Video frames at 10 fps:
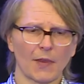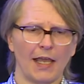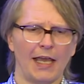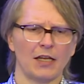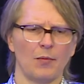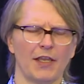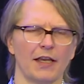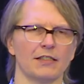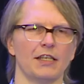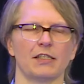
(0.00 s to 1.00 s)
And
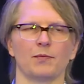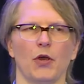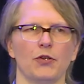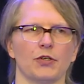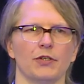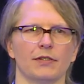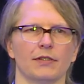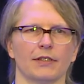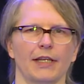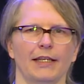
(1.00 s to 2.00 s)
because of the
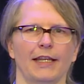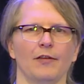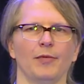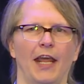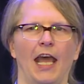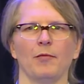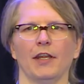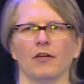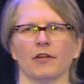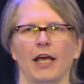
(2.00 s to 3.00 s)
exposures that have been
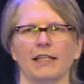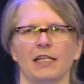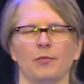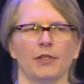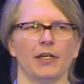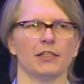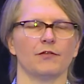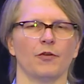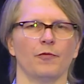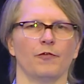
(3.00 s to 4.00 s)
happening over the last couple of years
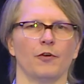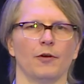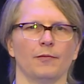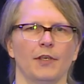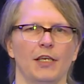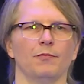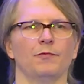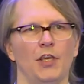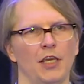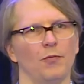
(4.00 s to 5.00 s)
for
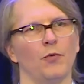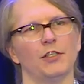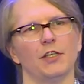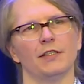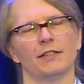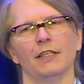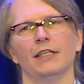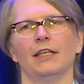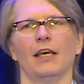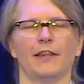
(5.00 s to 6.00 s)
EPEEP, which is
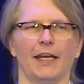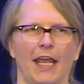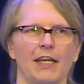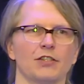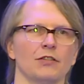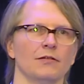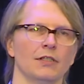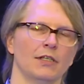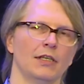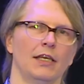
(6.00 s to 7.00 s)
authentication,
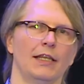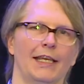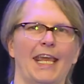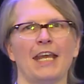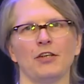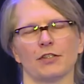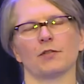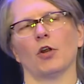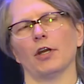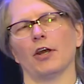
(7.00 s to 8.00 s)
it can use a
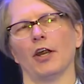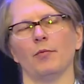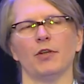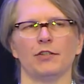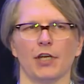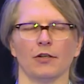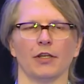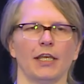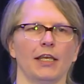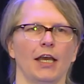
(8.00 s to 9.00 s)
smart card, but
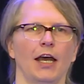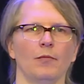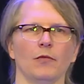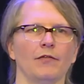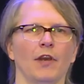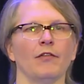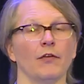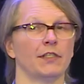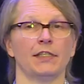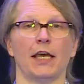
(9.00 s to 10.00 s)
generally I've
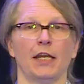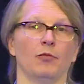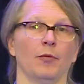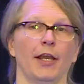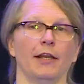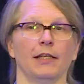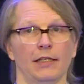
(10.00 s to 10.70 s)
never seen that implemented.